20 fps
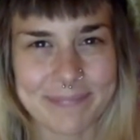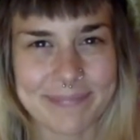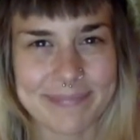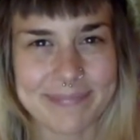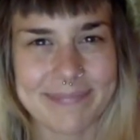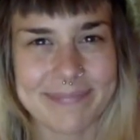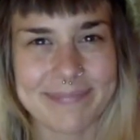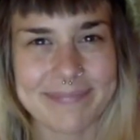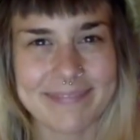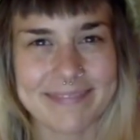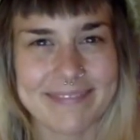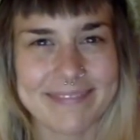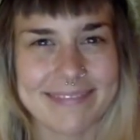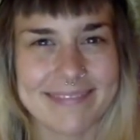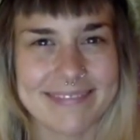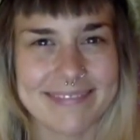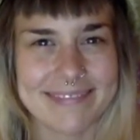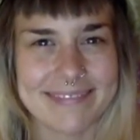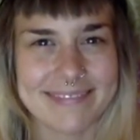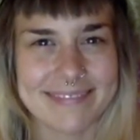
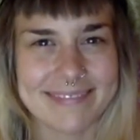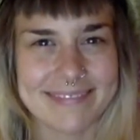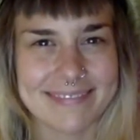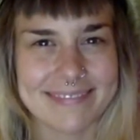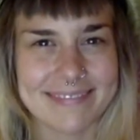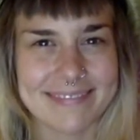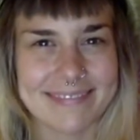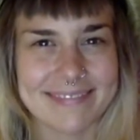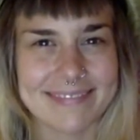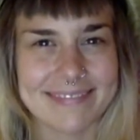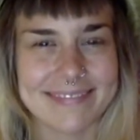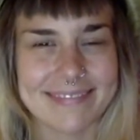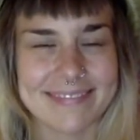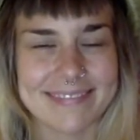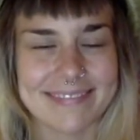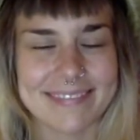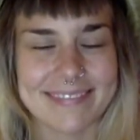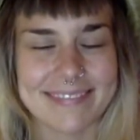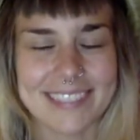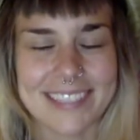
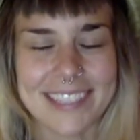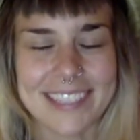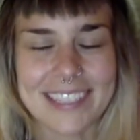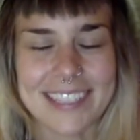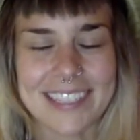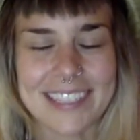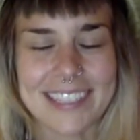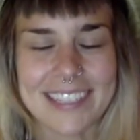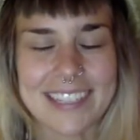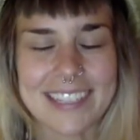No one is speaking in this clip.